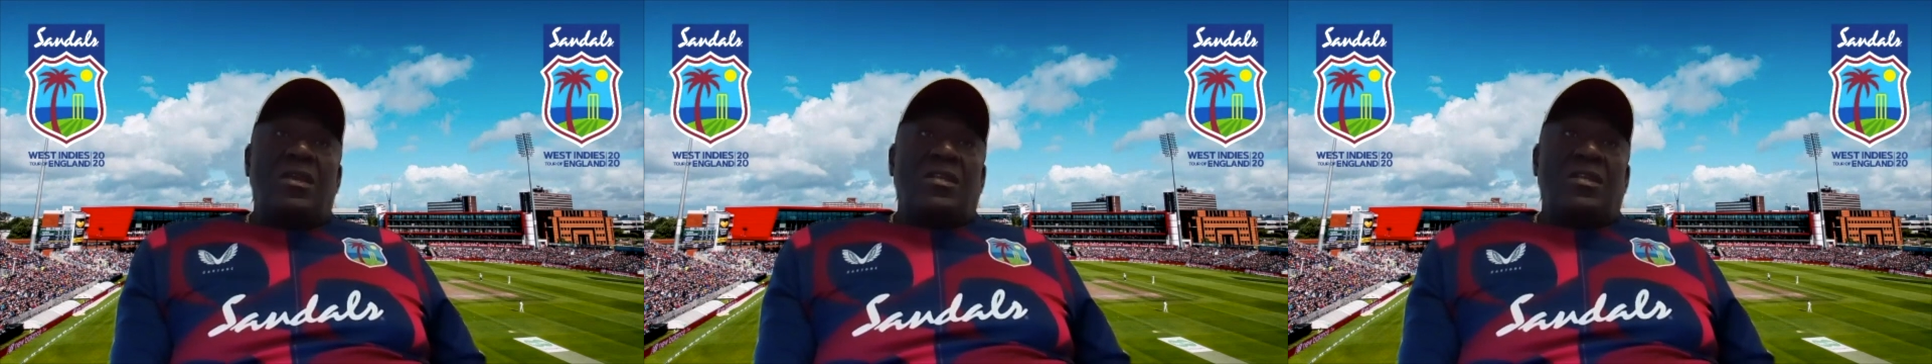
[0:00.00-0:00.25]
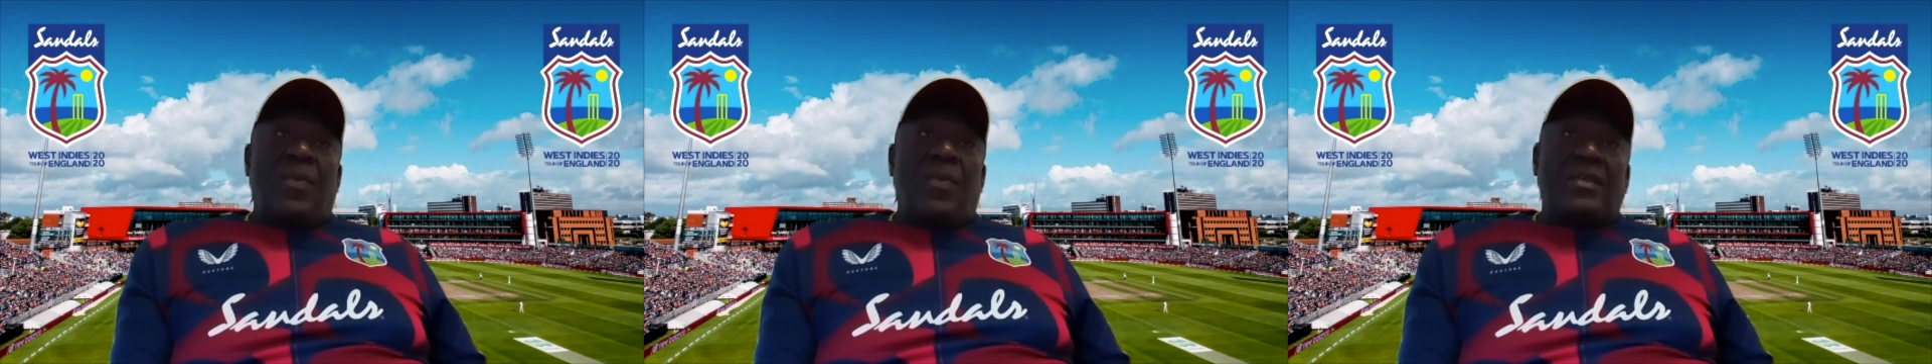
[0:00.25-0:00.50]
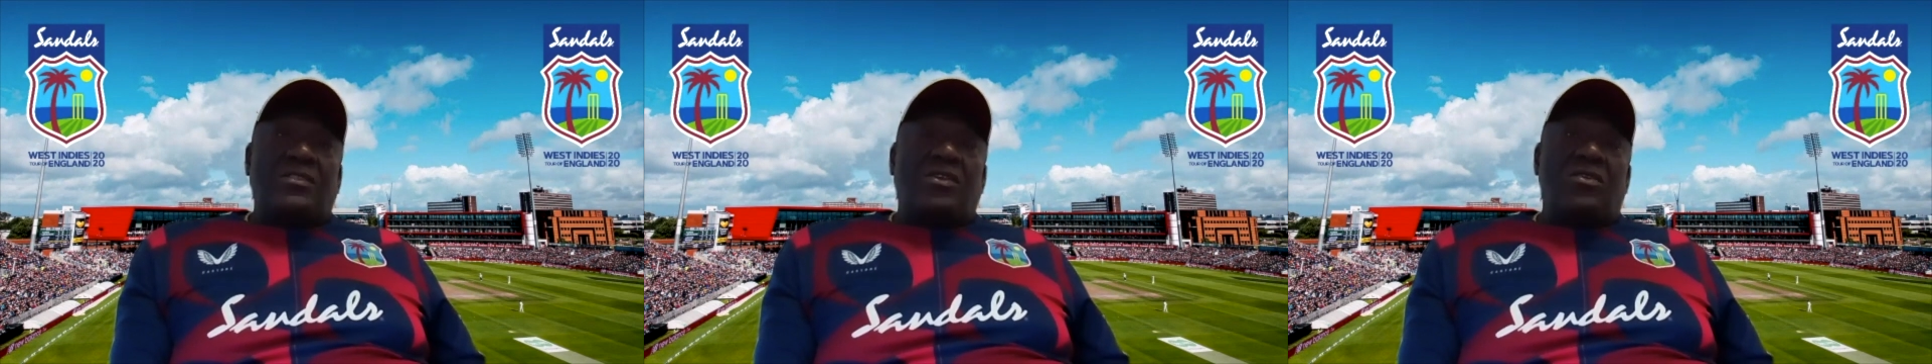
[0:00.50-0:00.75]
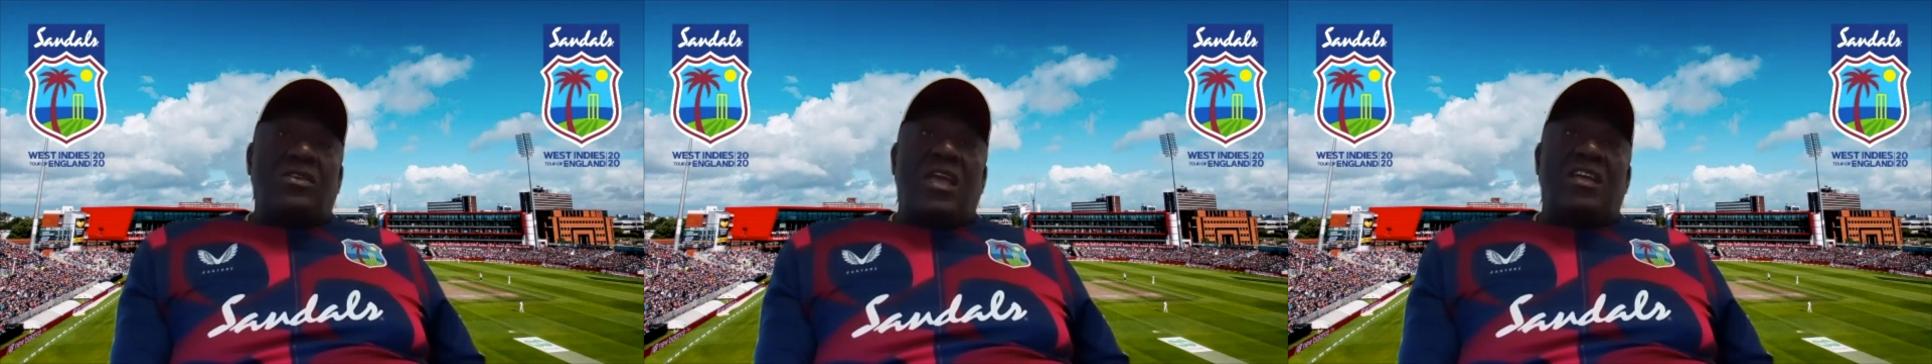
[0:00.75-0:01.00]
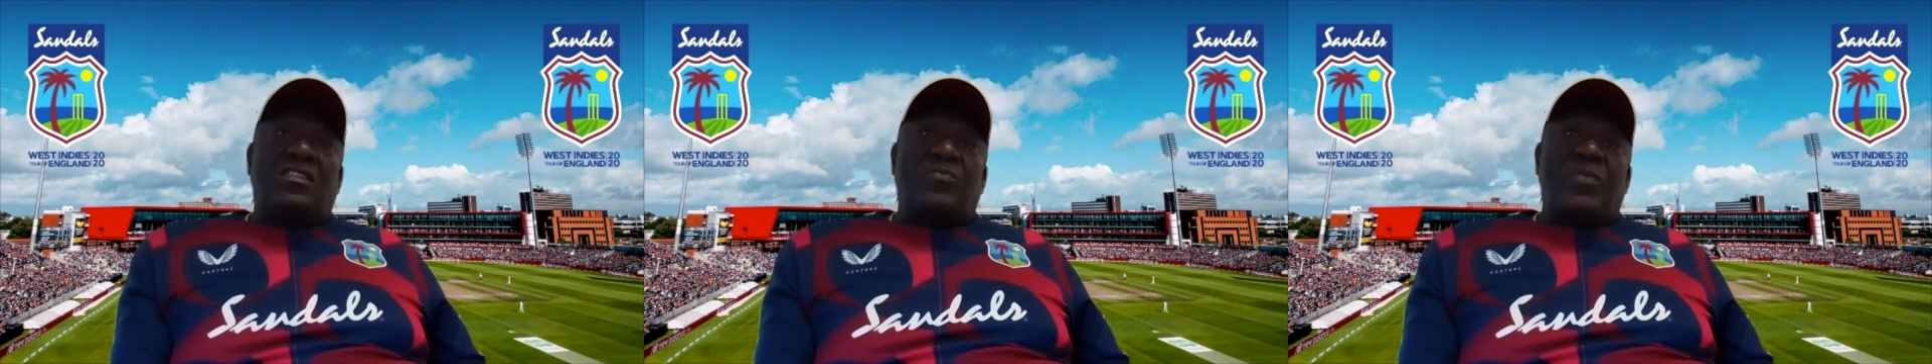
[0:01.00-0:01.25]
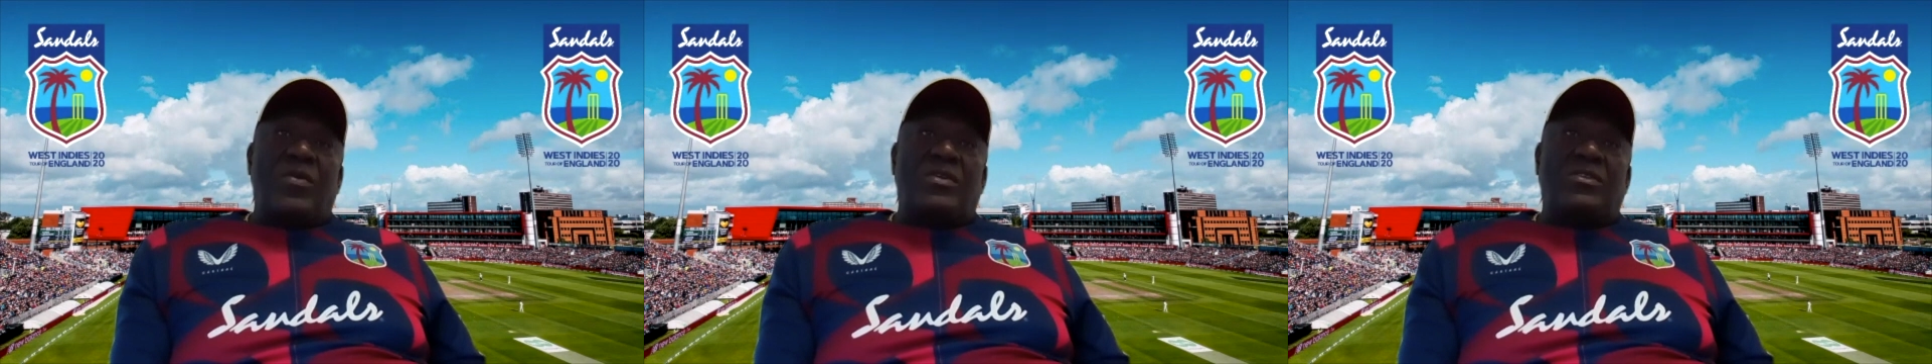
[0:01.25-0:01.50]
to pass on their
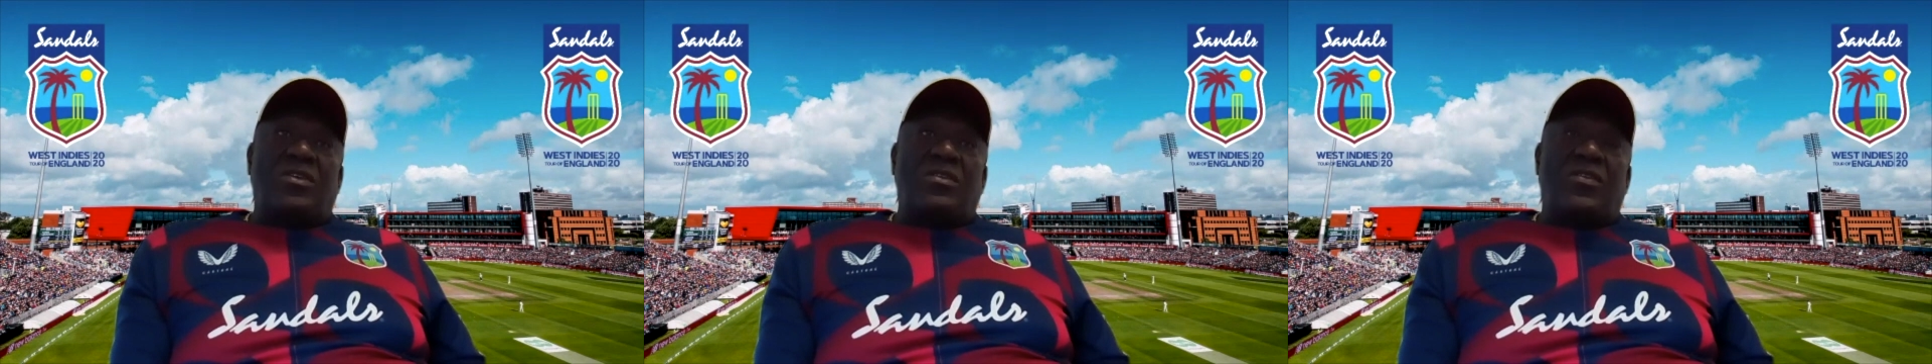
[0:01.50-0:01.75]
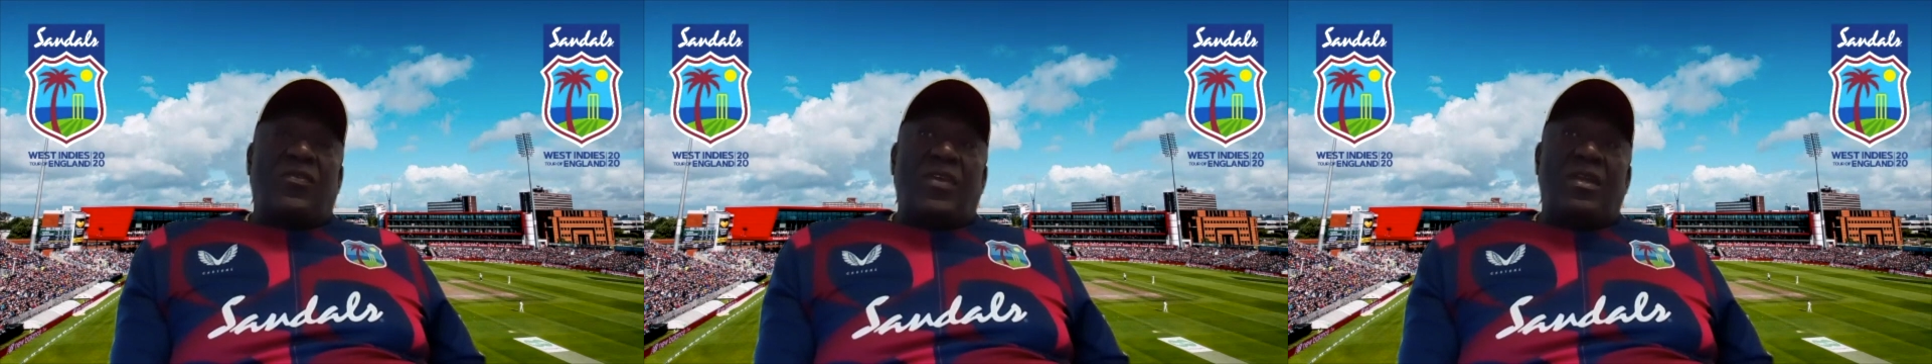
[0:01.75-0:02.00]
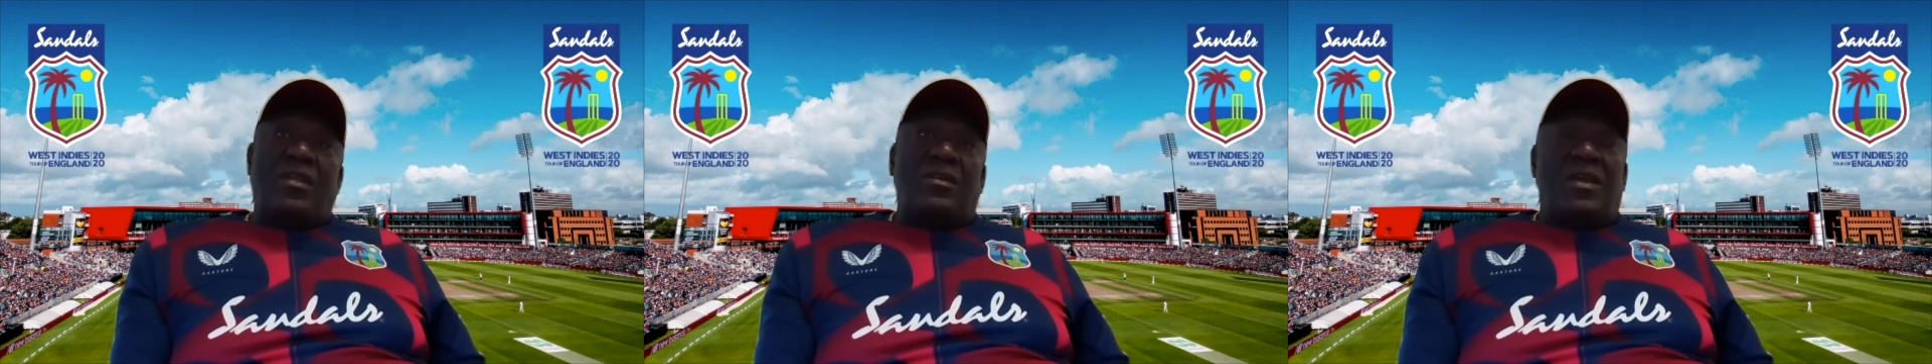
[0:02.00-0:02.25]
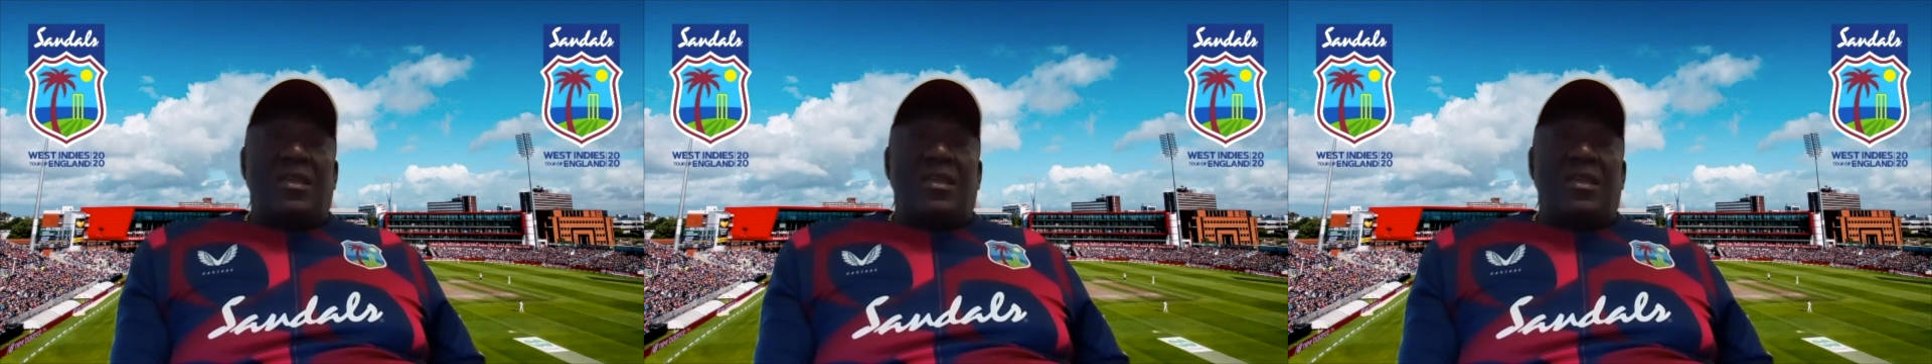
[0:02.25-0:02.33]
experience on the field.